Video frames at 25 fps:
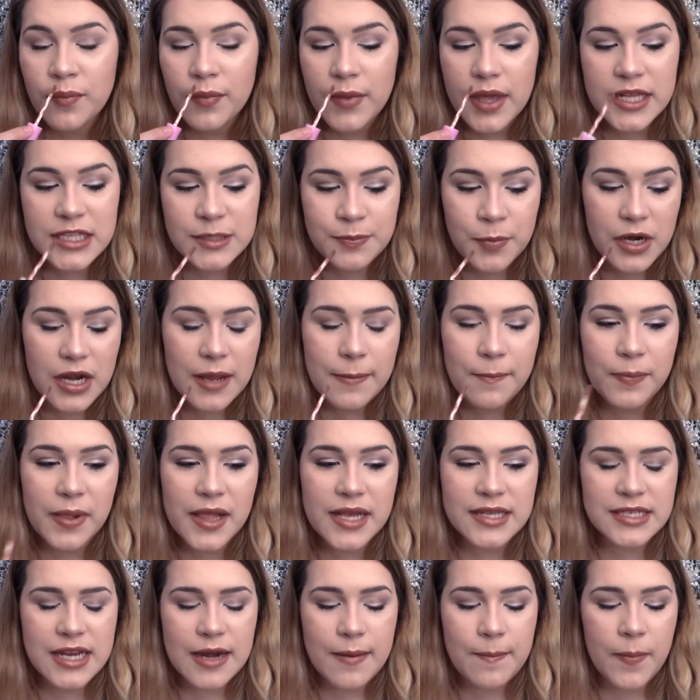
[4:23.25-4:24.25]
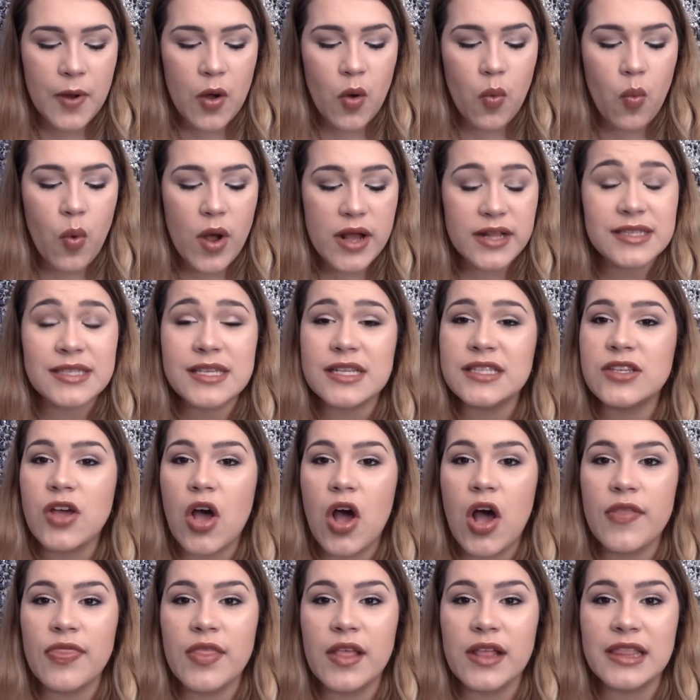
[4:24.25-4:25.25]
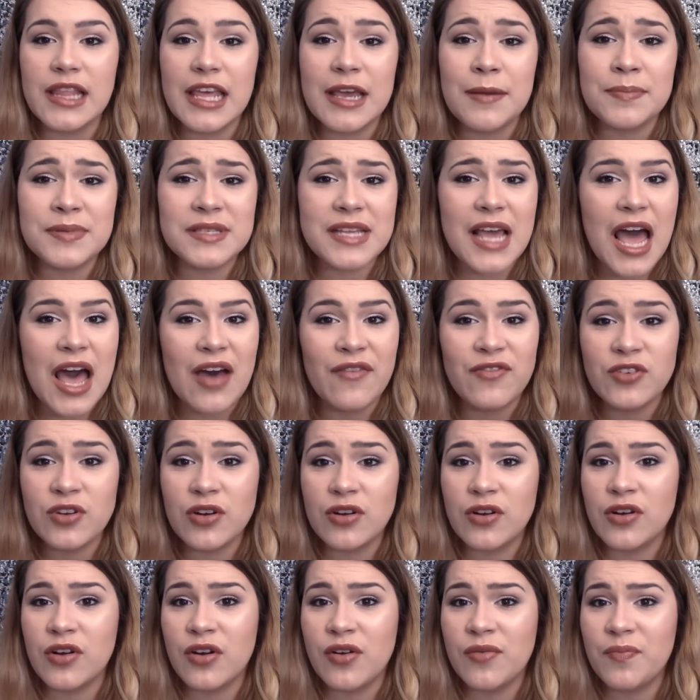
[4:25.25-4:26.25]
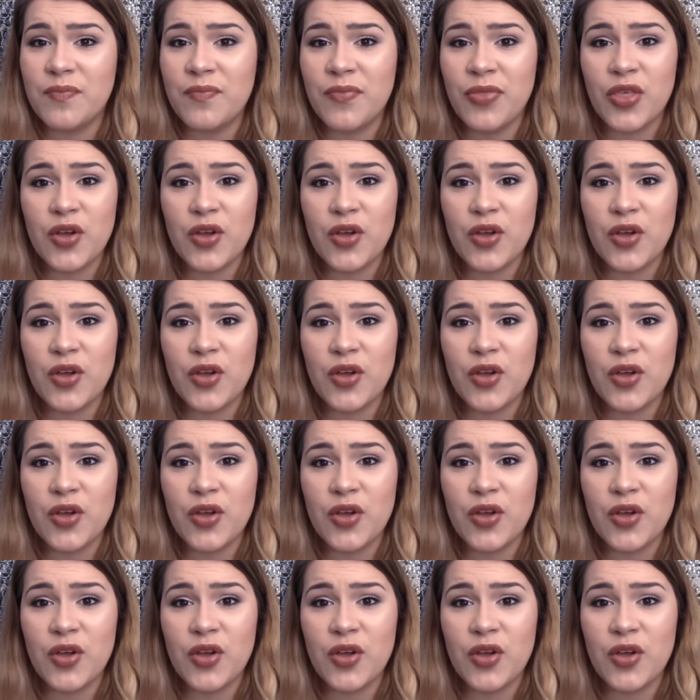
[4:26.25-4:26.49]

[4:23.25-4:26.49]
it's pretty pleasant but once it's on the lips after